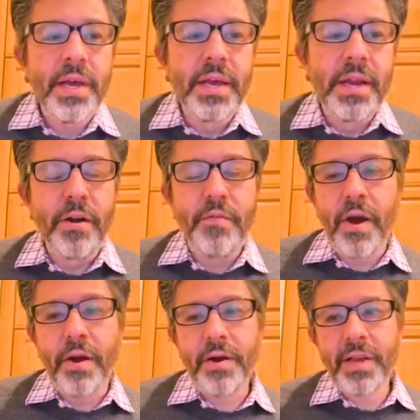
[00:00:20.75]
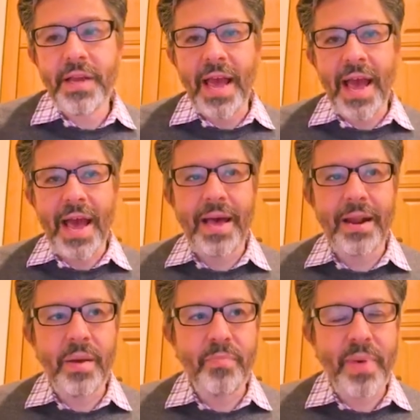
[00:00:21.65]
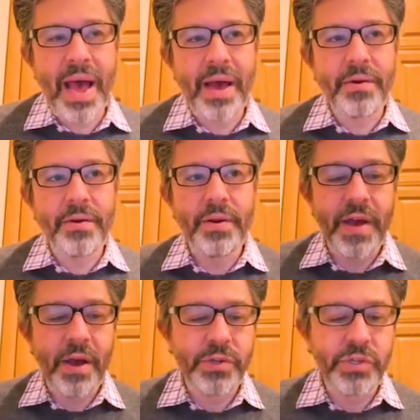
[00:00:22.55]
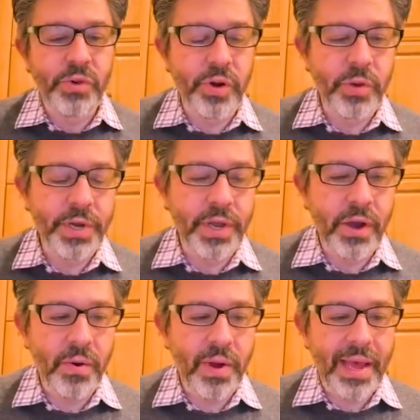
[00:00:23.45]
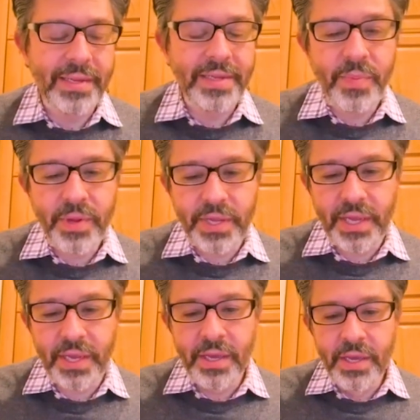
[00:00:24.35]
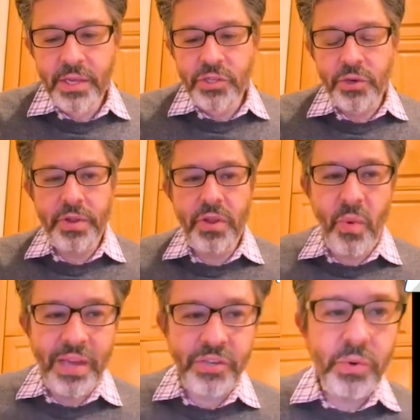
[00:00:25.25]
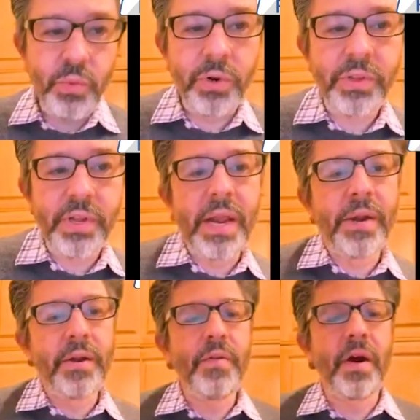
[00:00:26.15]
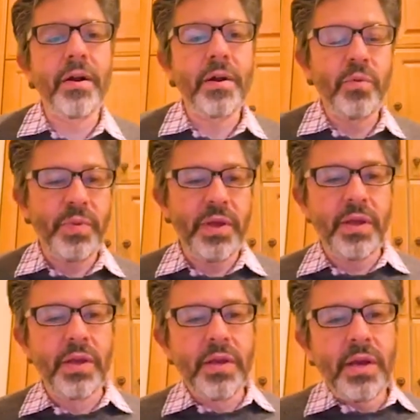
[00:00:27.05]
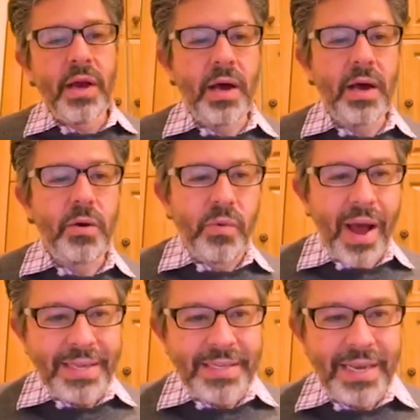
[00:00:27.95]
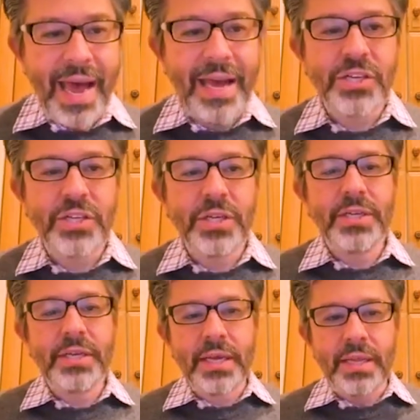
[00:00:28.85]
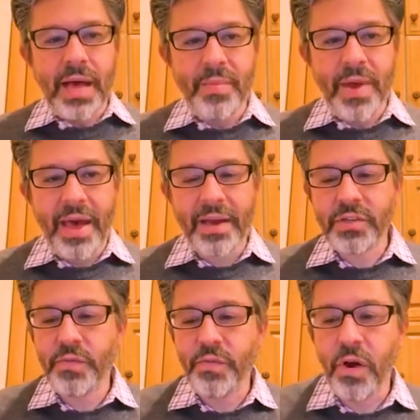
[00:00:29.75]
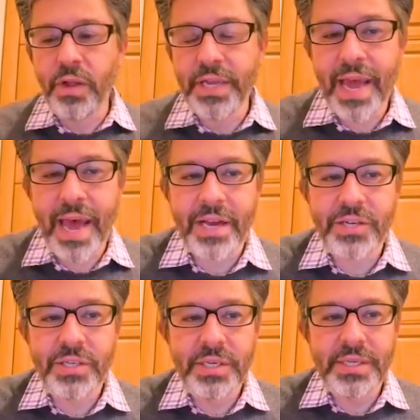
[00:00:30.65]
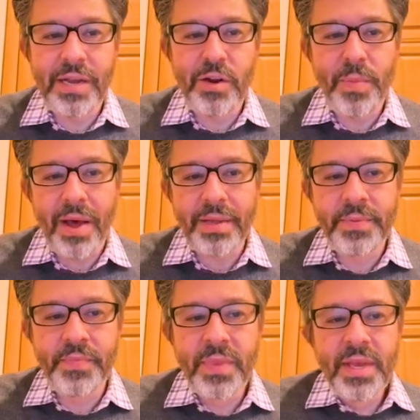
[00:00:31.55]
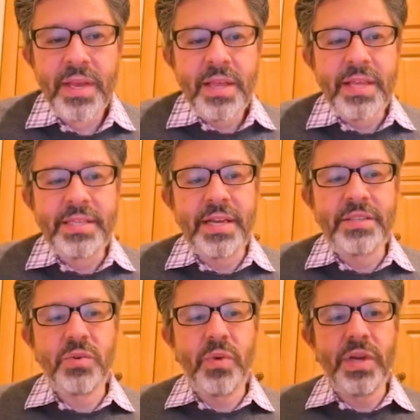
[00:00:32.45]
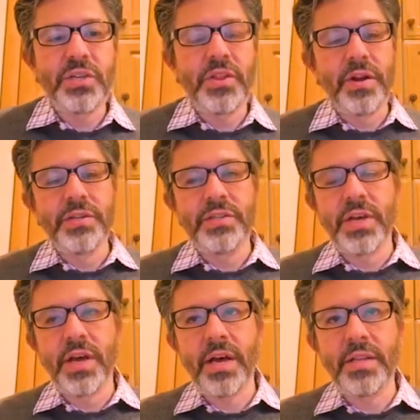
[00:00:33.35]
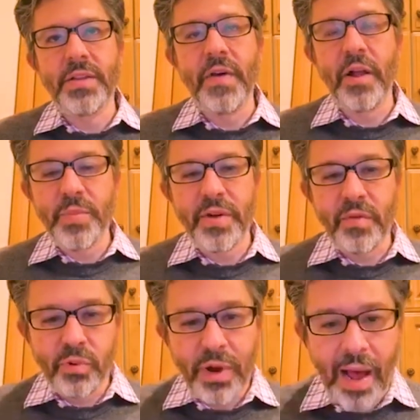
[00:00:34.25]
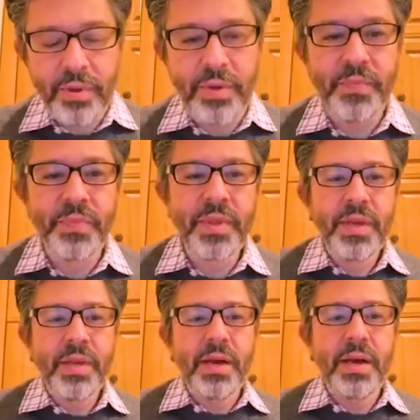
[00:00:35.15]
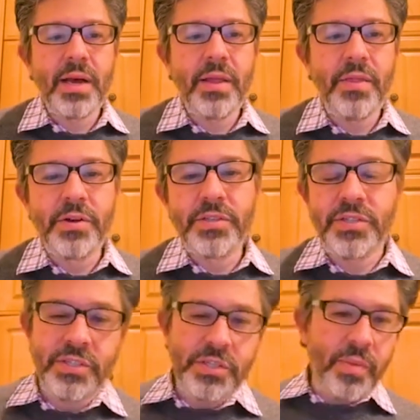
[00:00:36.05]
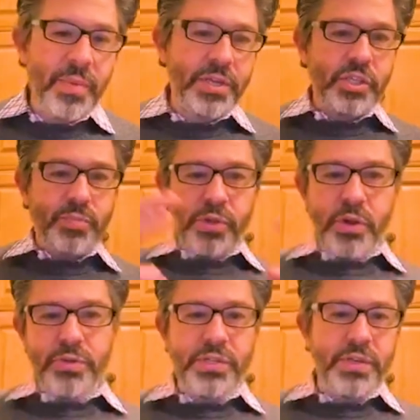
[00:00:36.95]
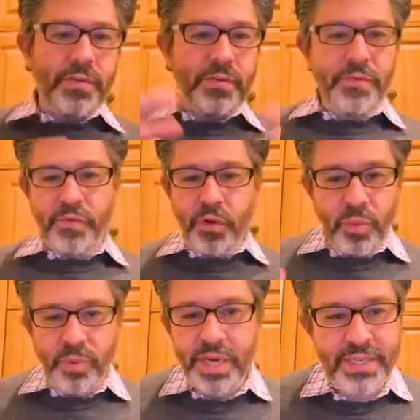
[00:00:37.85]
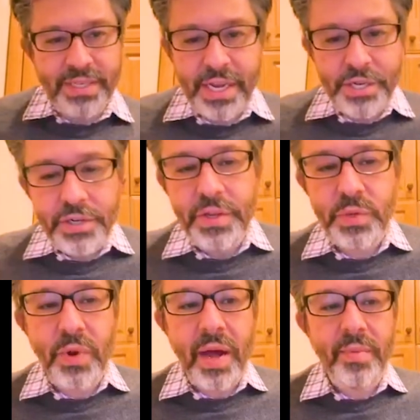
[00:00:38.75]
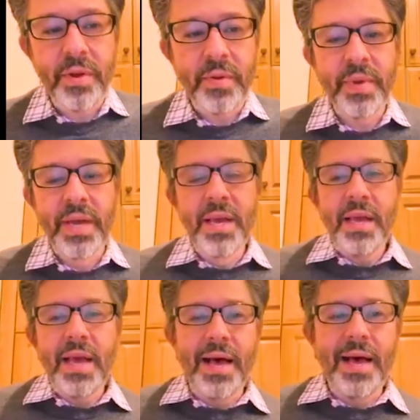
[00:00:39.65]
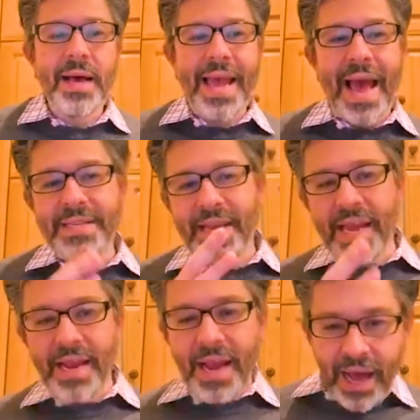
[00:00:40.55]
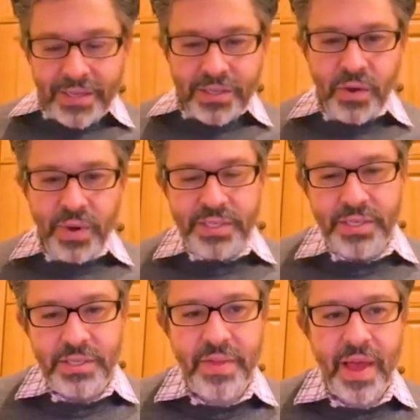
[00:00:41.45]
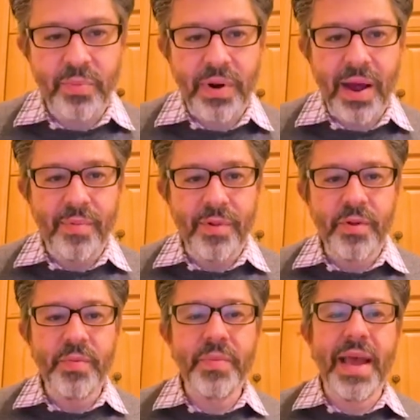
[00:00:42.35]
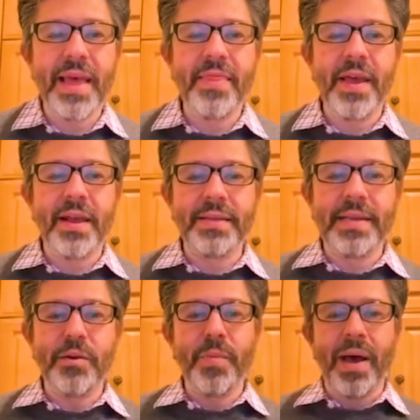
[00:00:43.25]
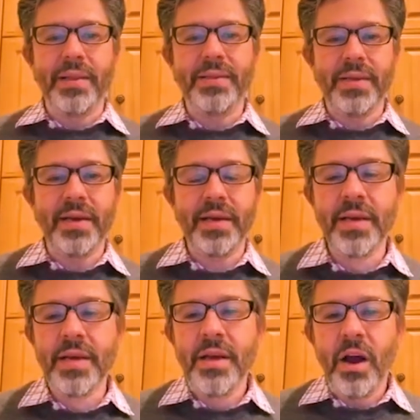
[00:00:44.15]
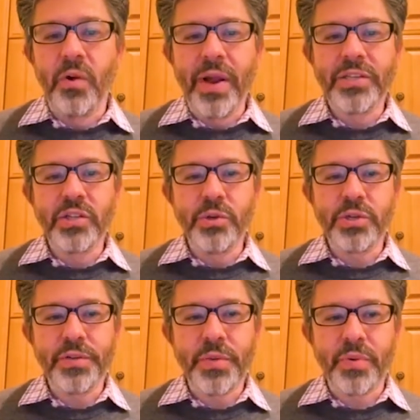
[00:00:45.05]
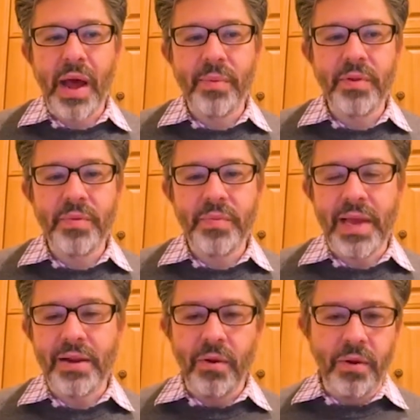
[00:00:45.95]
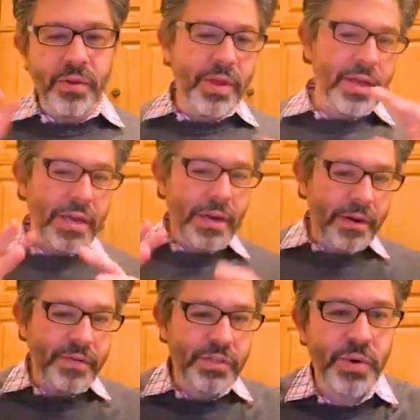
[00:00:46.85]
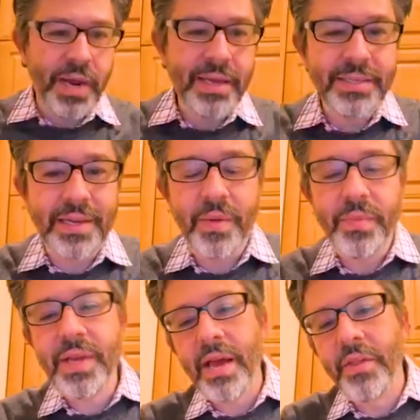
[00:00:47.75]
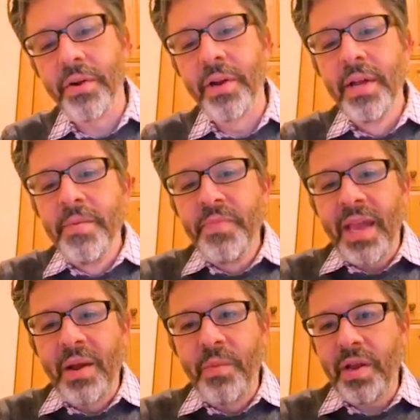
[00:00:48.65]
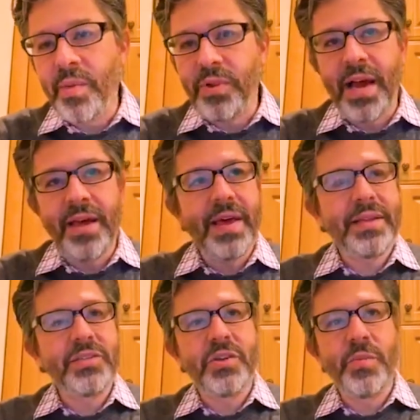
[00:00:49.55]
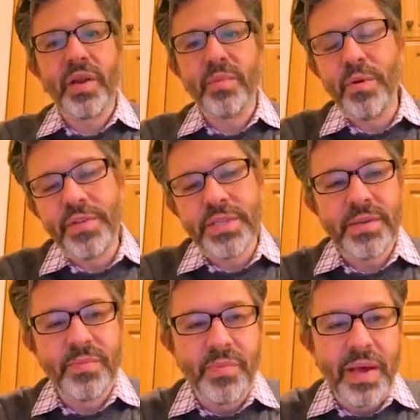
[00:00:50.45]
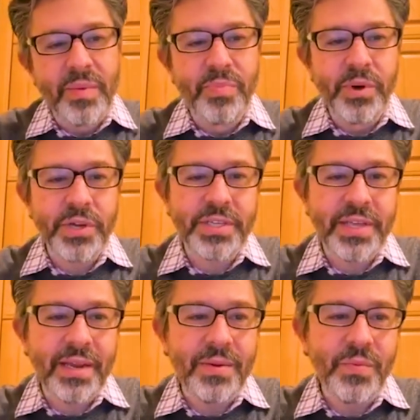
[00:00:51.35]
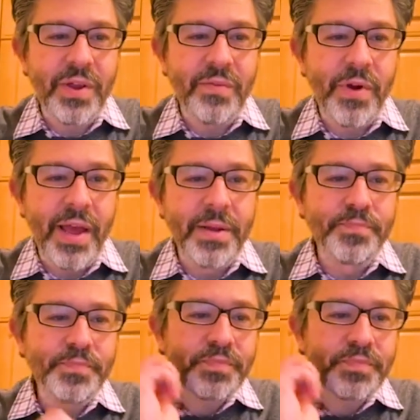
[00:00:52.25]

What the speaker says: A narrative arc had a pattern of how a story would go, and typically, certainly in the Western world, the narrative arc would be rising action, climax, falling action, denouement. The sense in which there's development of a problem, there's some explosive, full presentation of this problem, cascading consequences of that problem, and then a denouement, a resolution of the problem, and all the narrative strands come together. And we could apply that to so many movies and books that we have read.